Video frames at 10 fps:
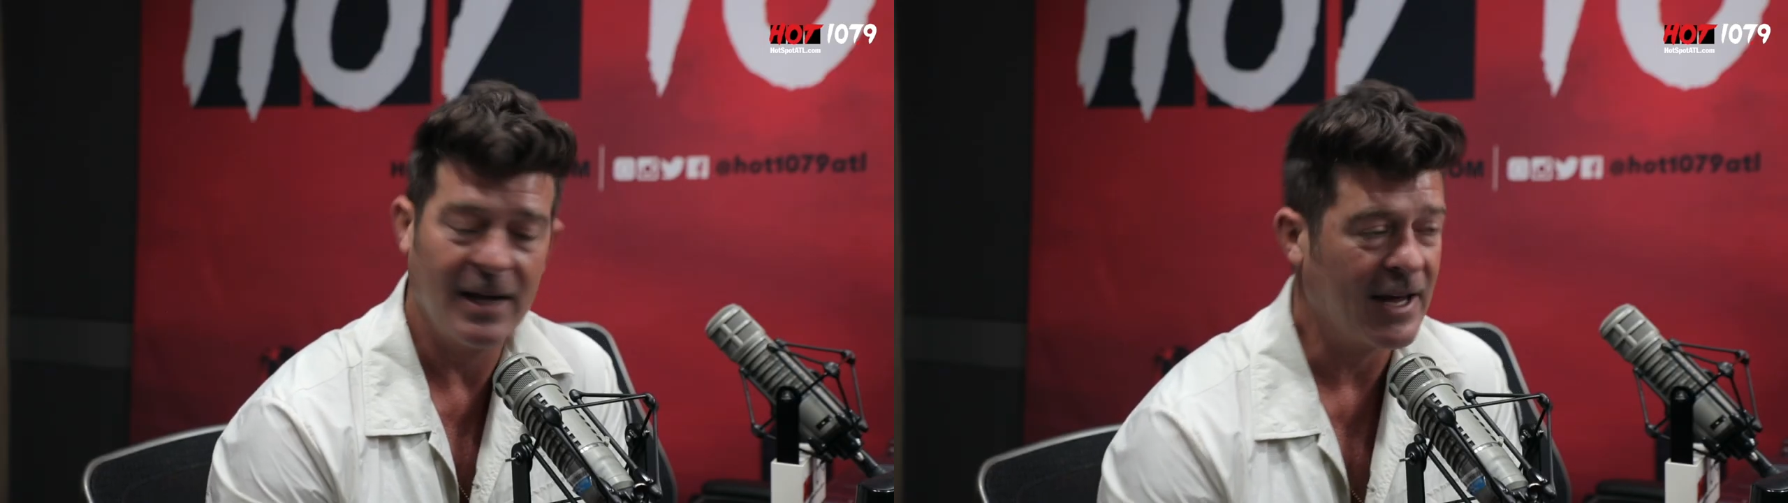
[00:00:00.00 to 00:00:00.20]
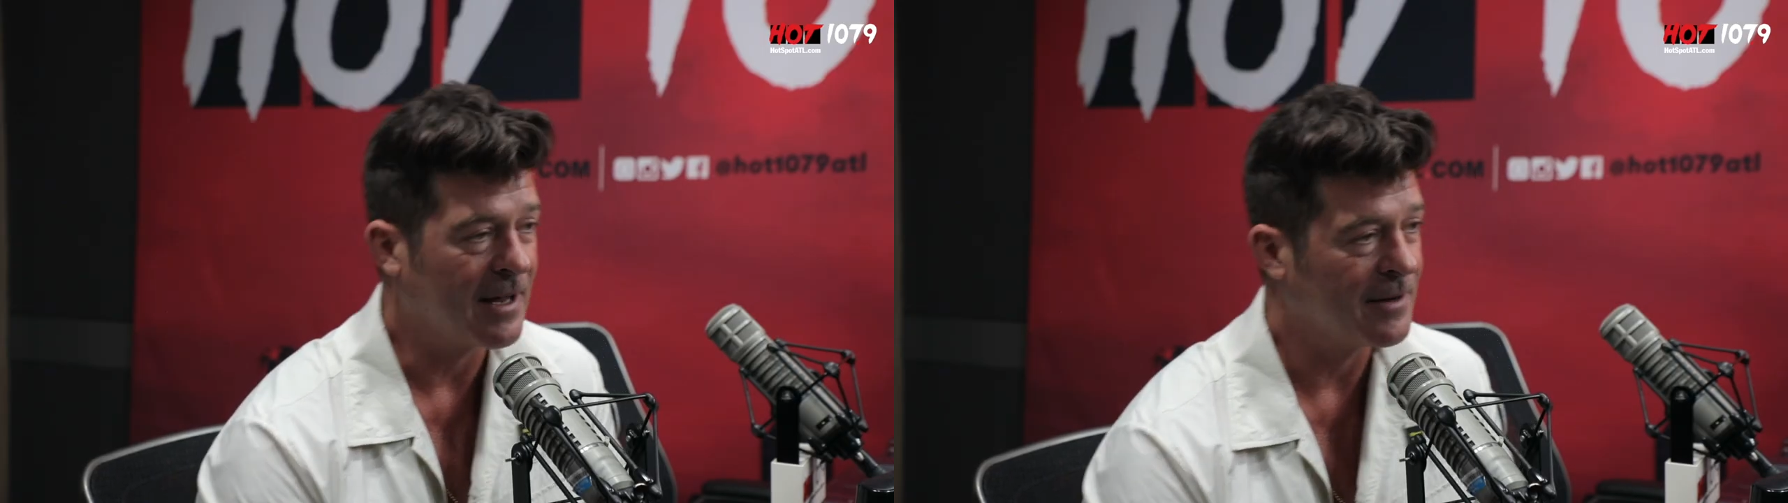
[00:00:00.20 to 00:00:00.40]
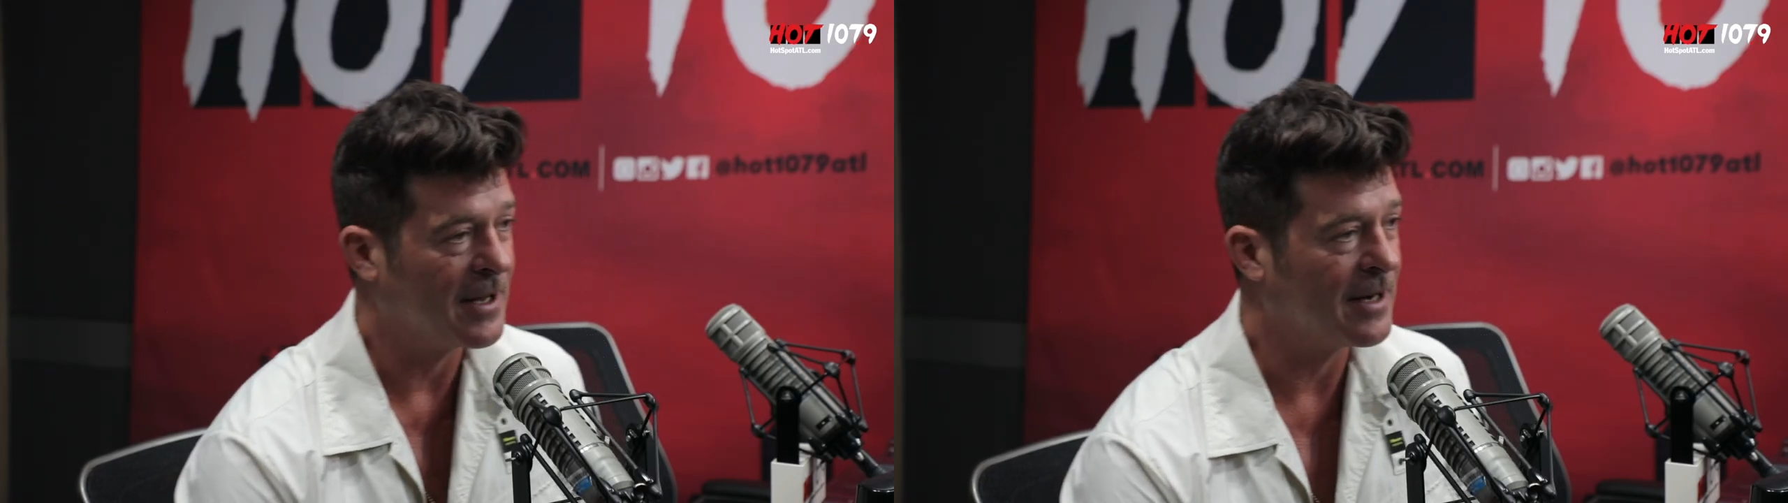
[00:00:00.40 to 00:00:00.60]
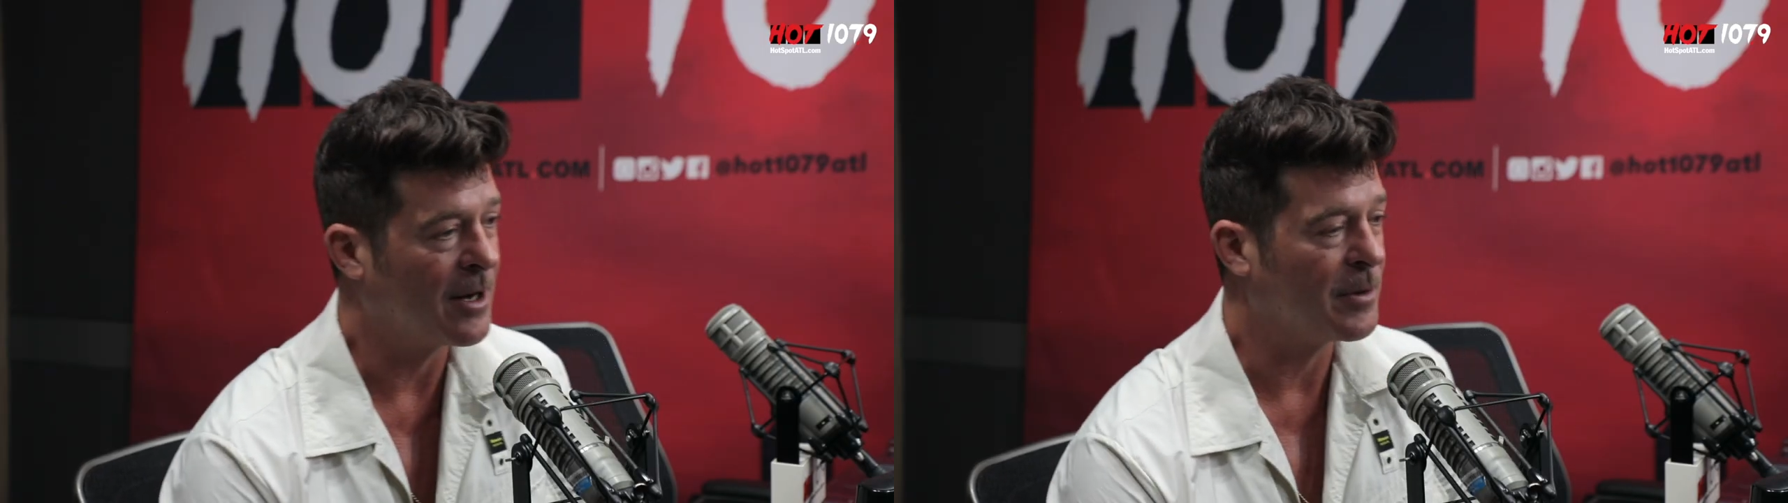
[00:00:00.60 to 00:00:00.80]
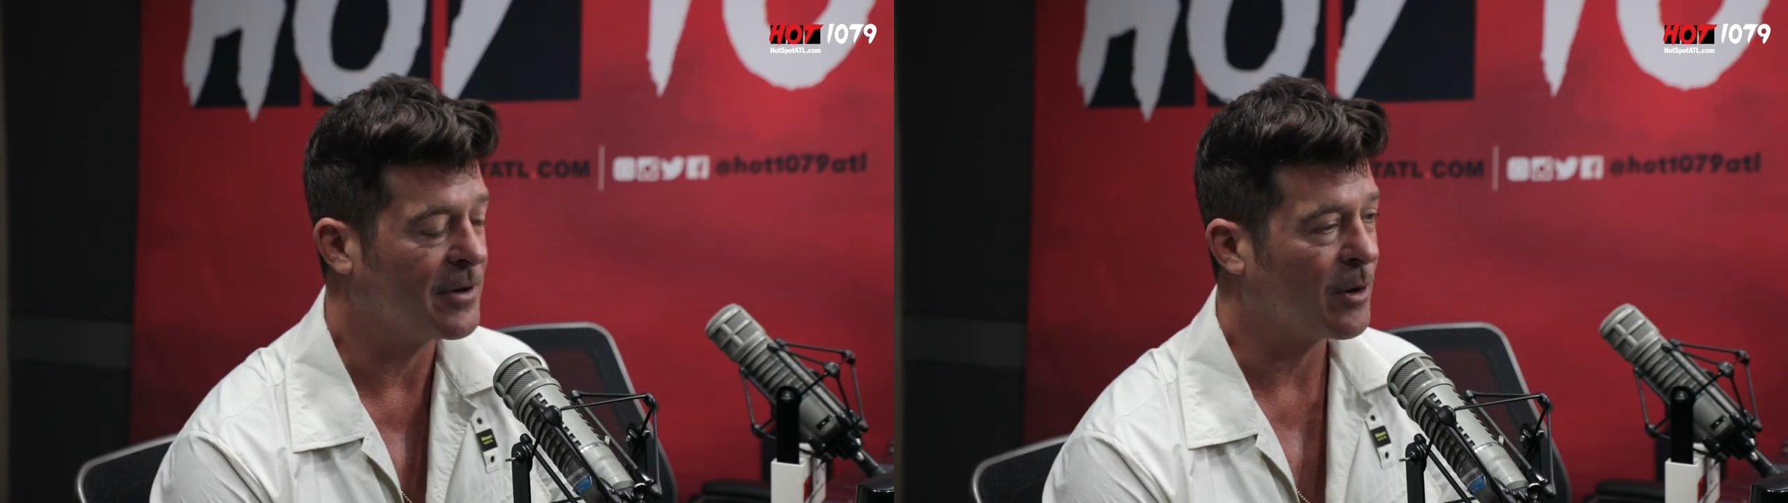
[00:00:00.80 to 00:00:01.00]
Yeah, and
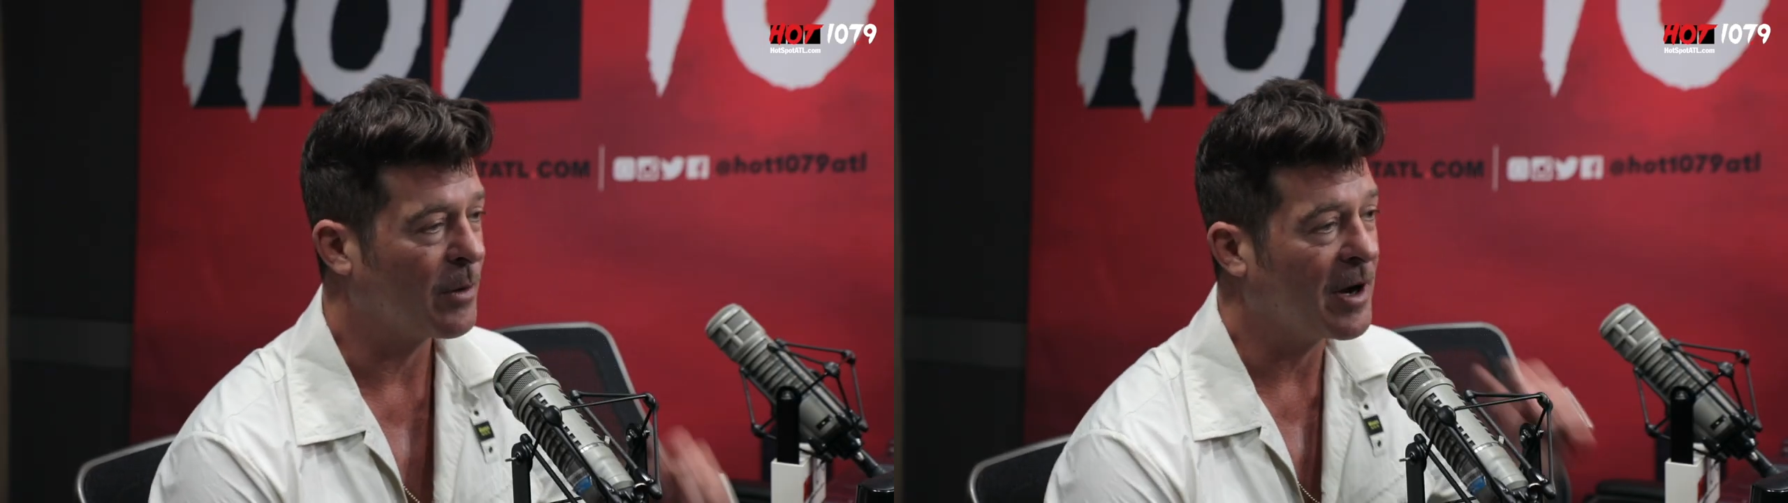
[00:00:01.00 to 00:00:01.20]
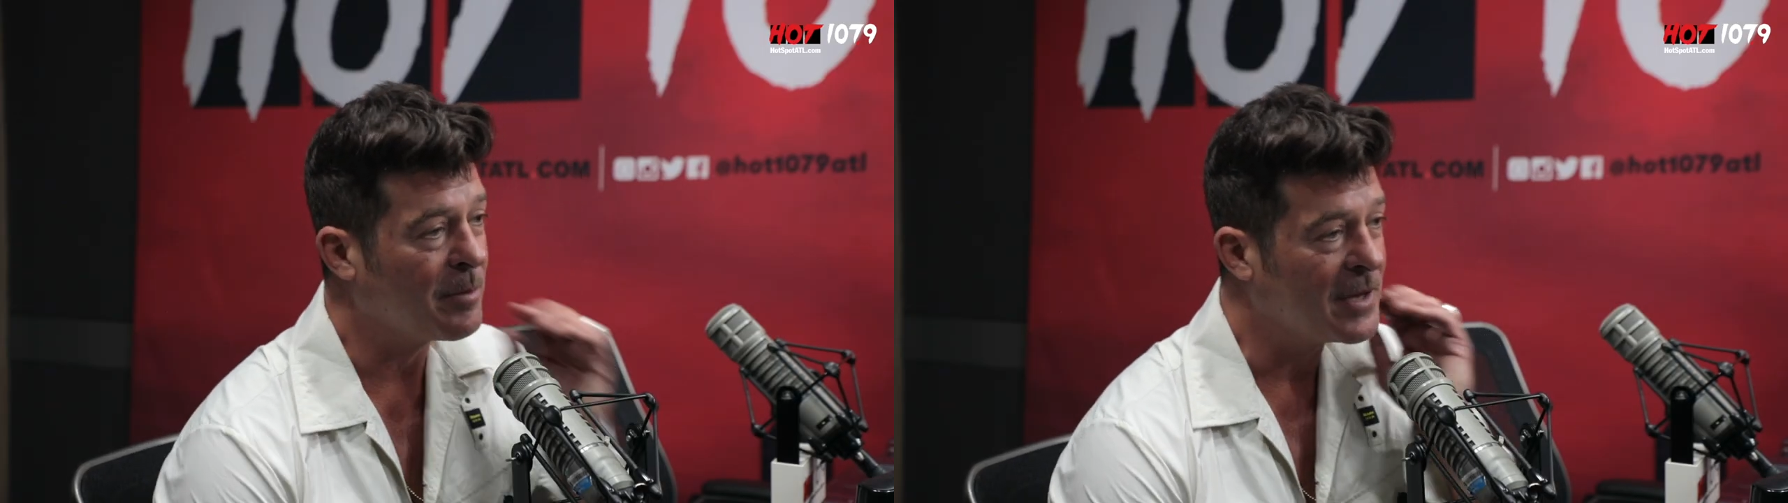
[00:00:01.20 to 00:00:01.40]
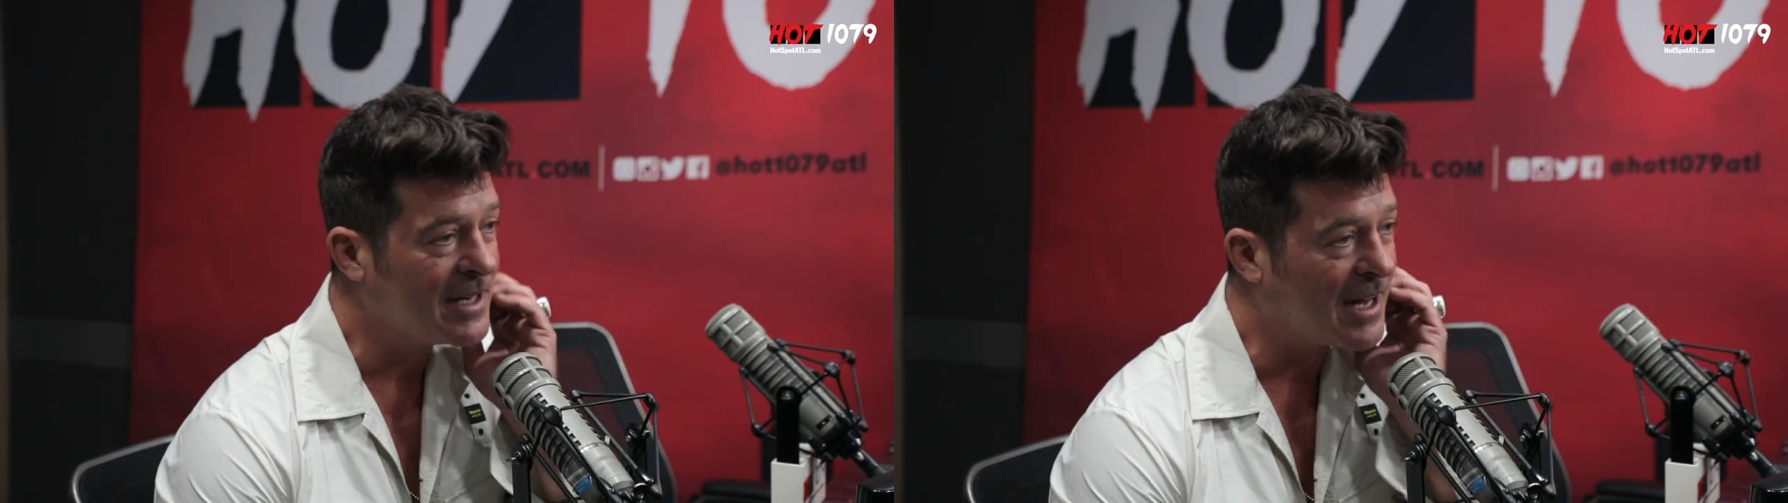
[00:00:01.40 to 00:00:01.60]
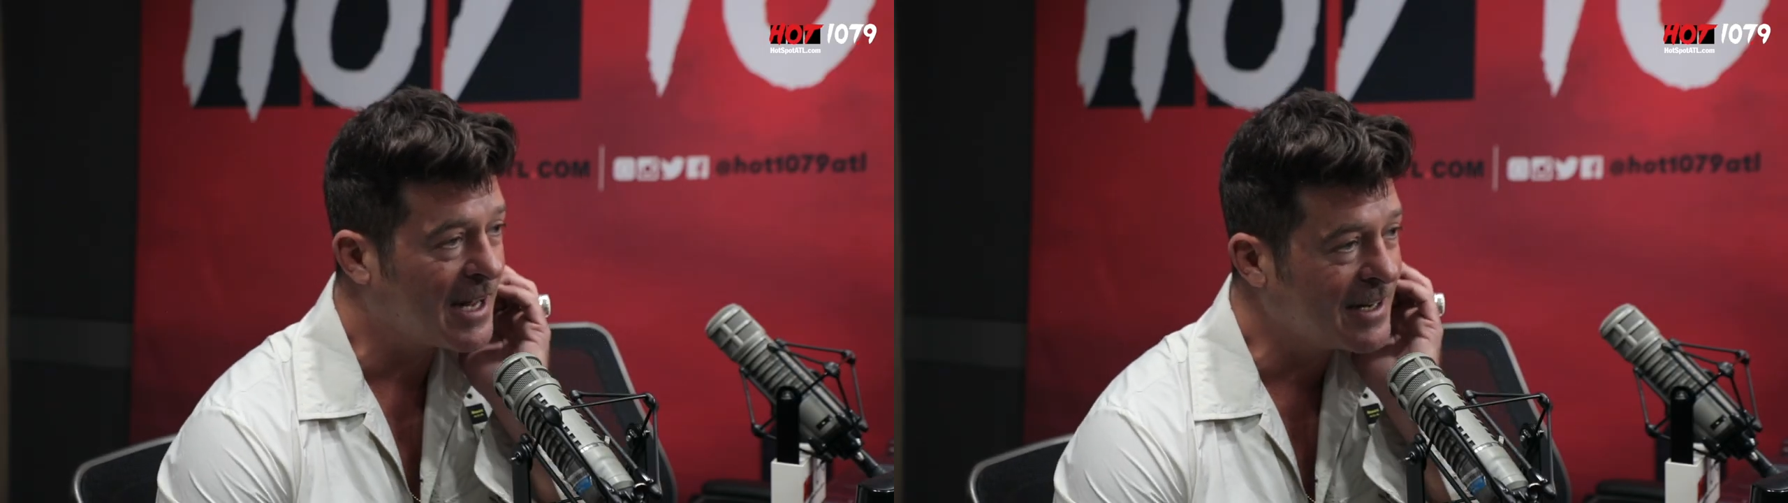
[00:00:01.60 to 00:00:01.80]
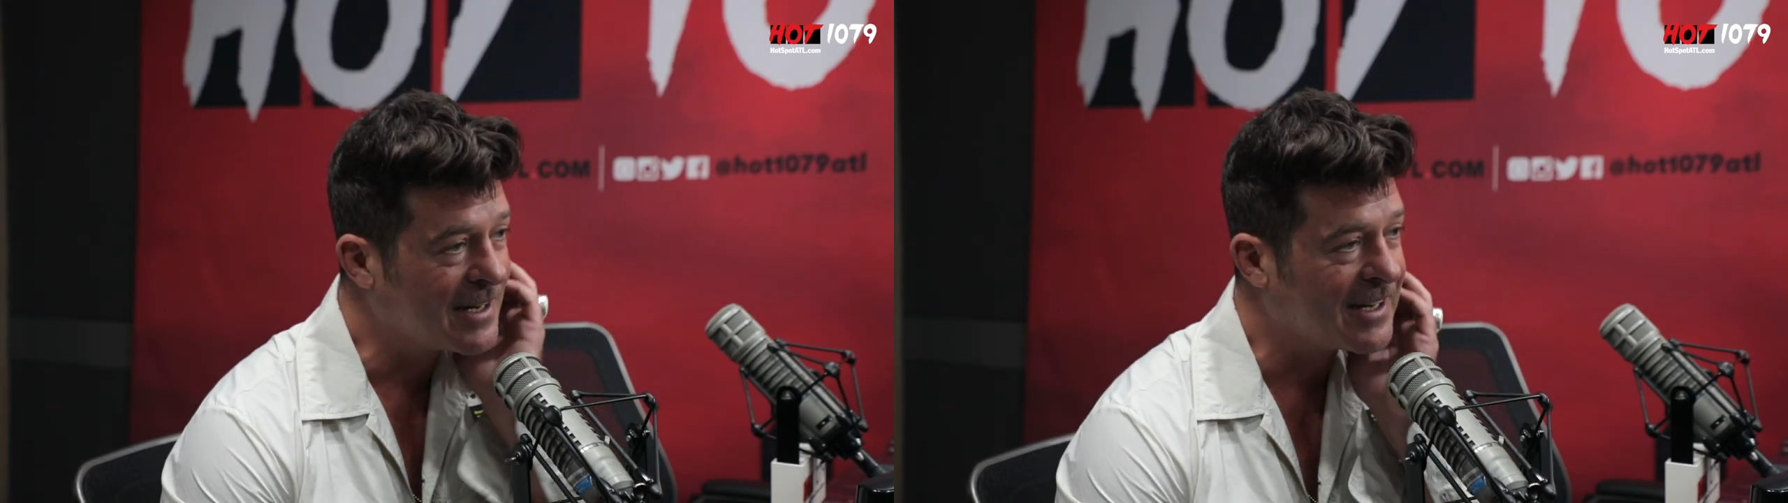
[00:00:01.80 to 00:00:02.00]
I'll be there around midnight.